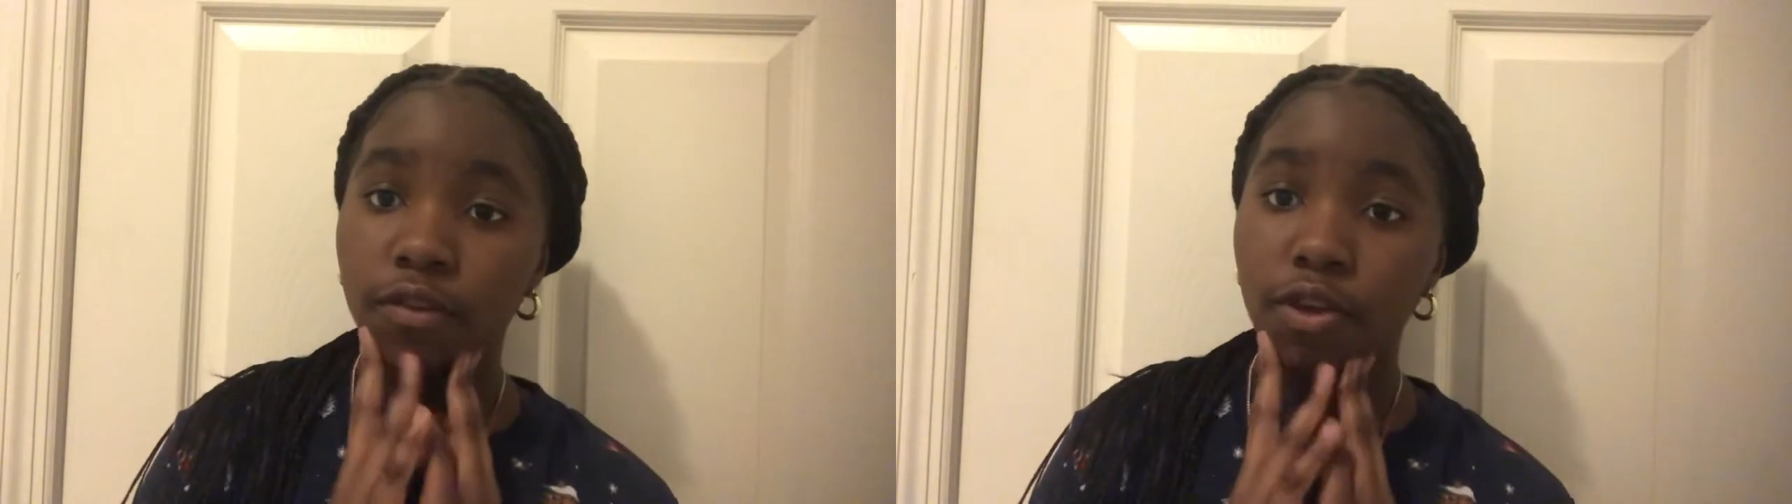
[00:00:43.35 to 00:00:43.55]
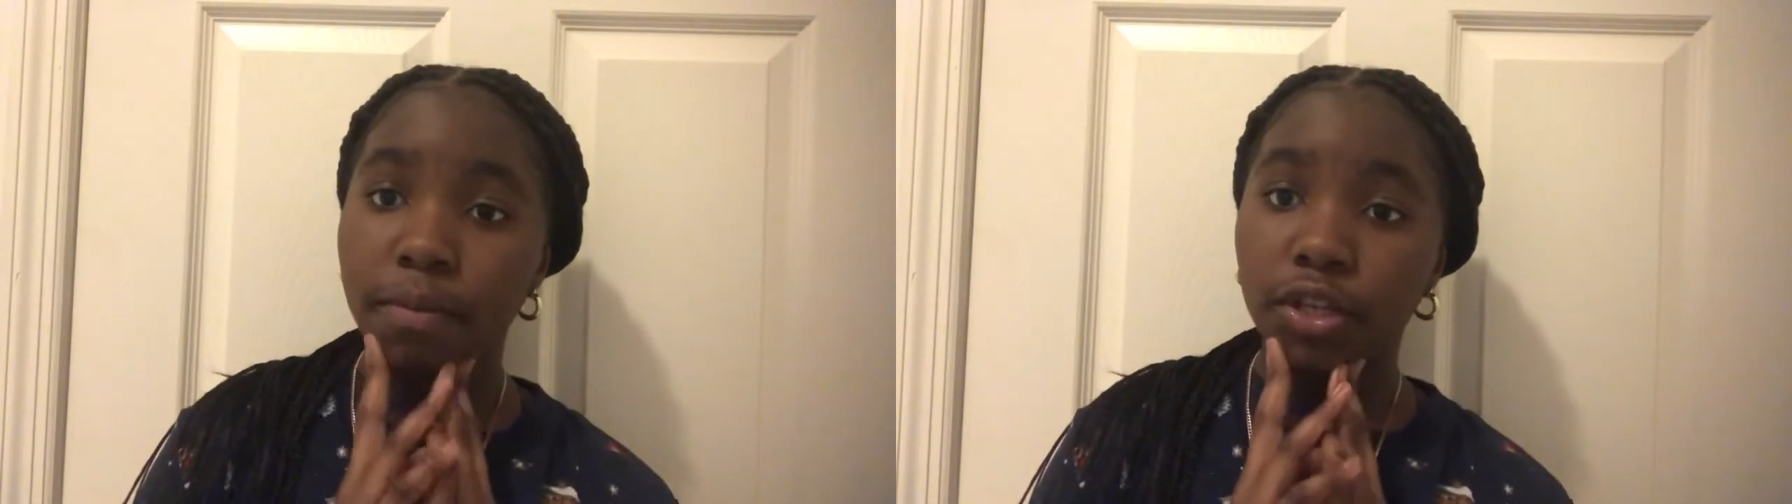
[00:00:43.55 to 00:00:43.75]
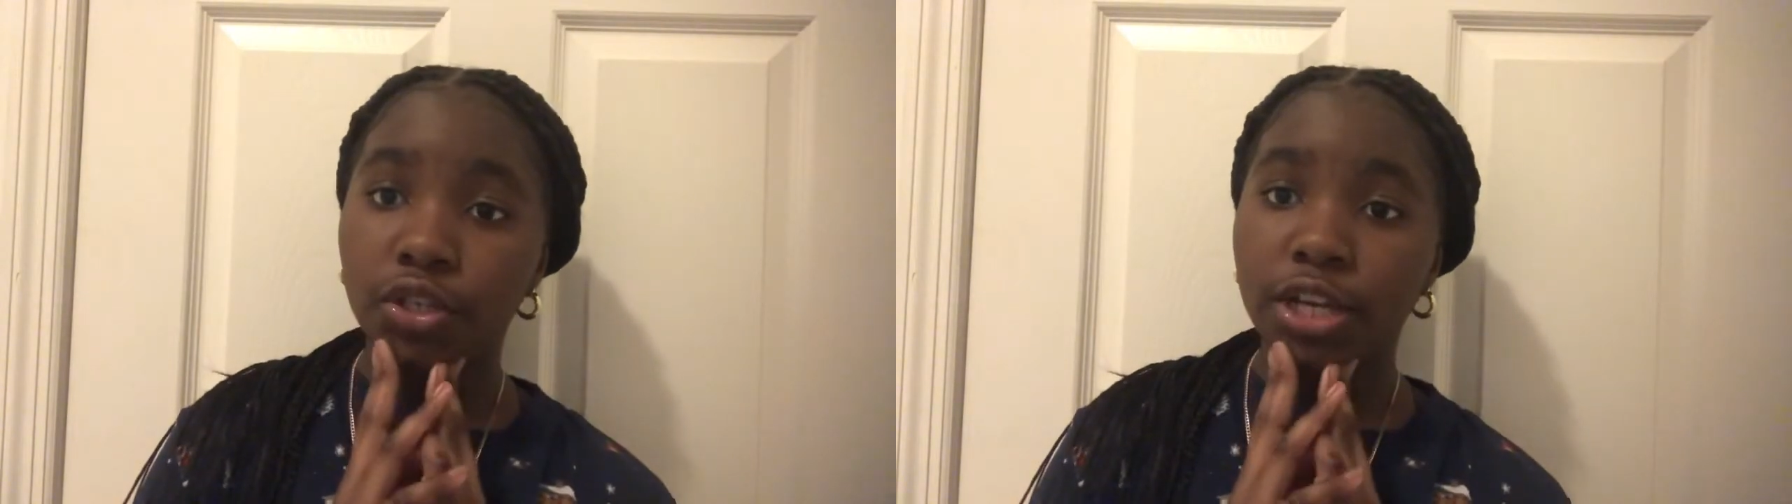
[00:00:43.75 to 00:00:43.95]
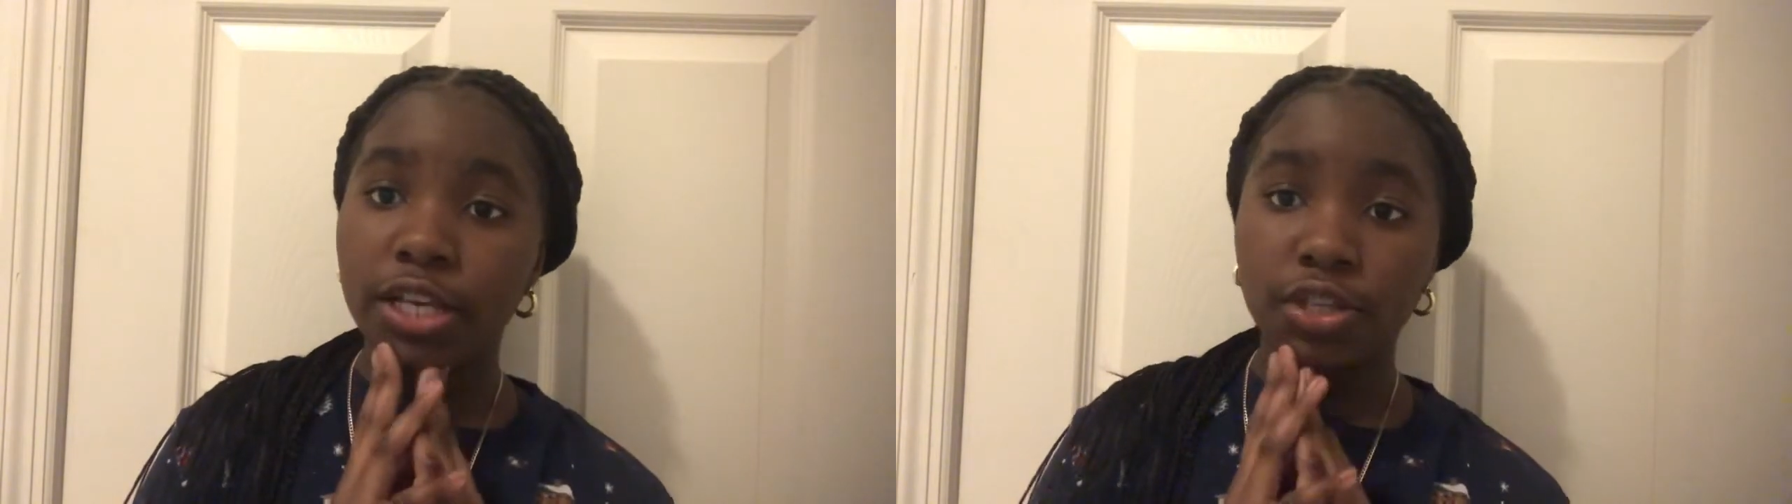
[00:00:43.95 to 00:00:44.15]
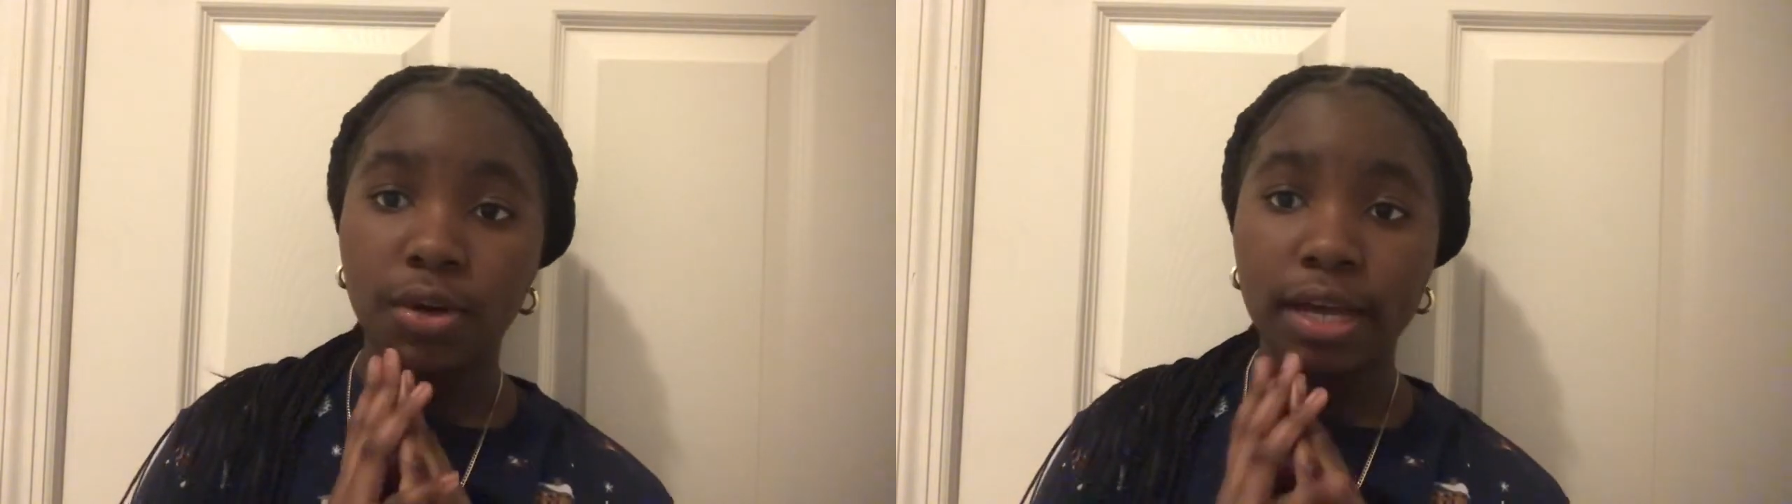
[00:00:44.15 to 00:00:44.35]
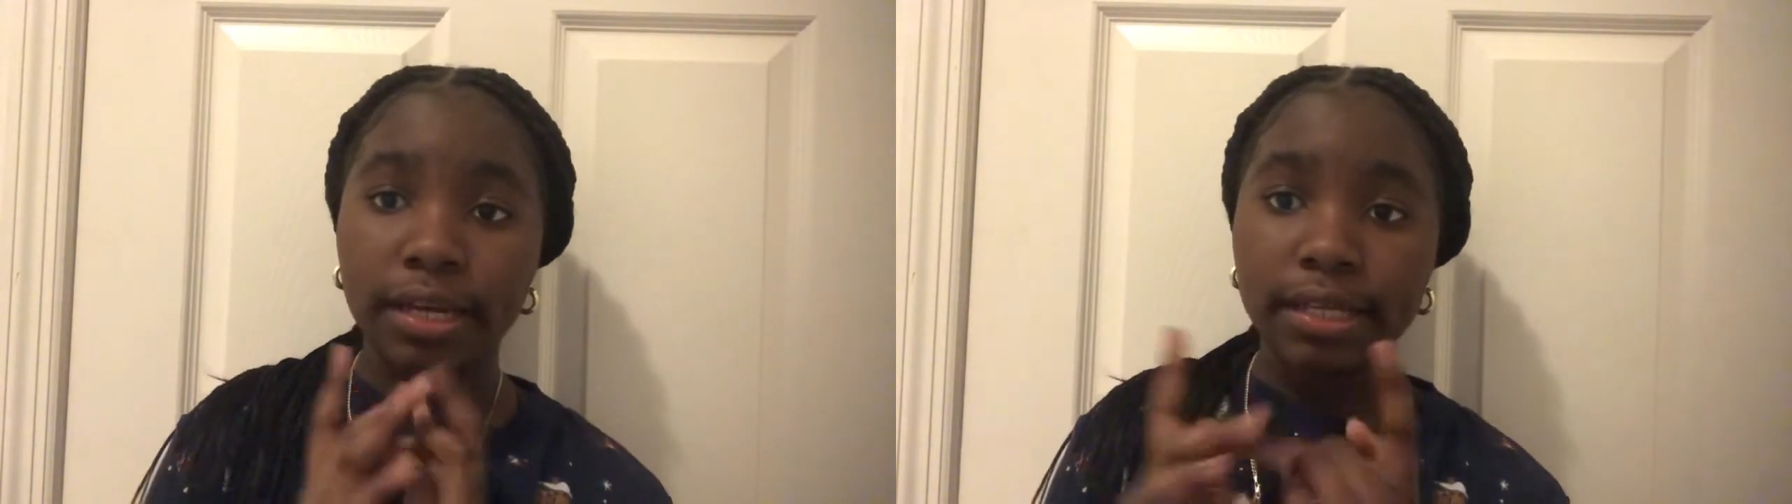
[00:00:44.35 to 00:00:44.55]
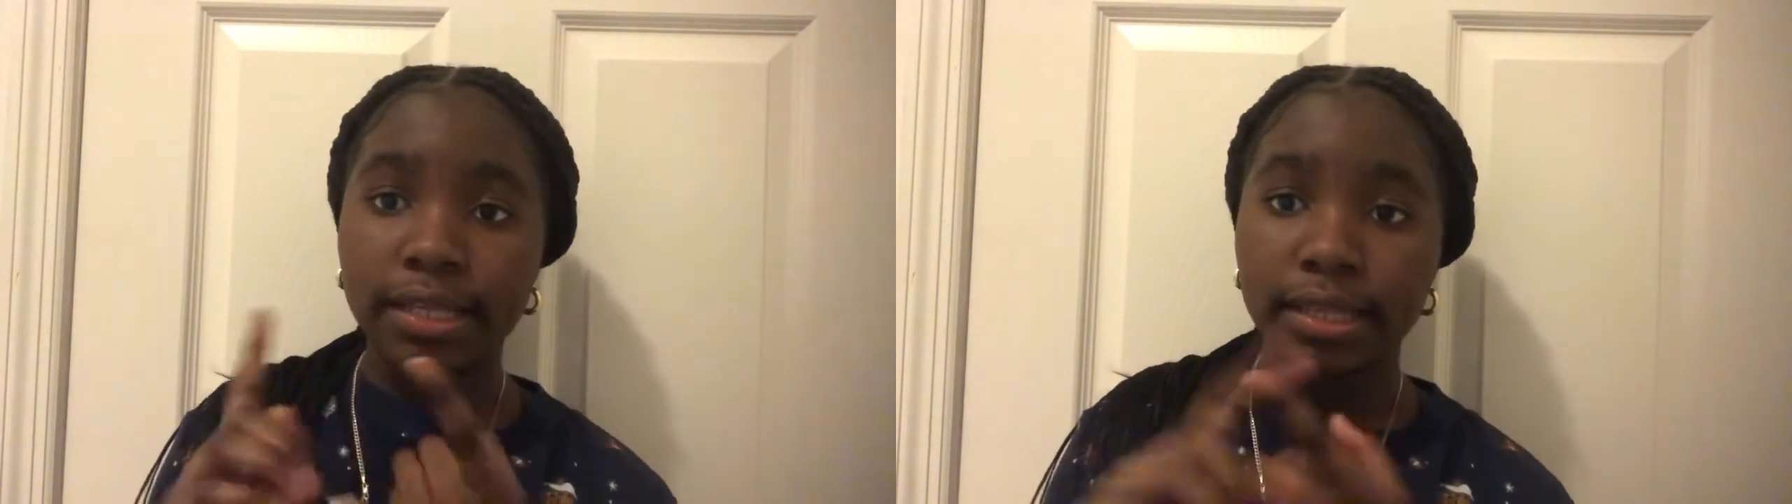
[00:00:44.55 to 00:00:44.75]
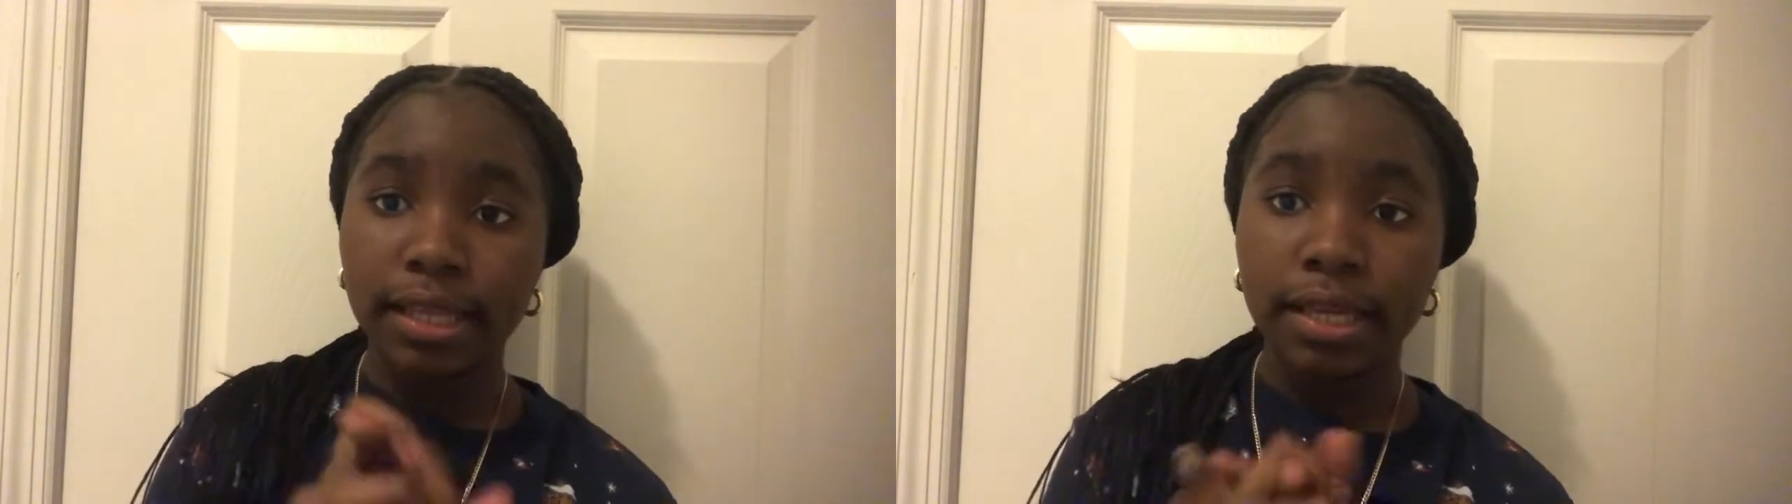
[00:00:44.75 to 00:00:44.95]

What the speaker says: make sure you guys go ahead and hit the